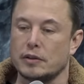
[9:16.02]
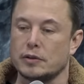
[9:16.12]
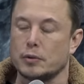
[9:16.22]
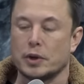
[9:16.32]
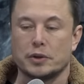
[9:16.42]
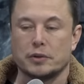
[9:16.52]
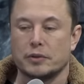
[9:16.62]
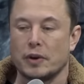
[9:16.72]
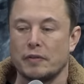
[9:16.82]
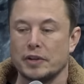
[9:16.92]
so we're going to
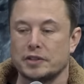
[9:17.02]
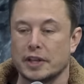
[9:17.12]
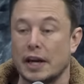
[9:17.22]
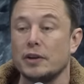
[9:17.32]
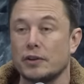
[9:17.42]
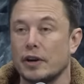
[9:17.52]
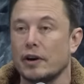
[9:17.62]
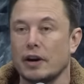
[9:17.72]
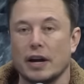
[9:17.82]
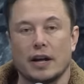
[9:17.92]
do our best to get you
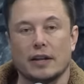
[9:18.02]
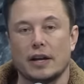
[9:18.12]
there, and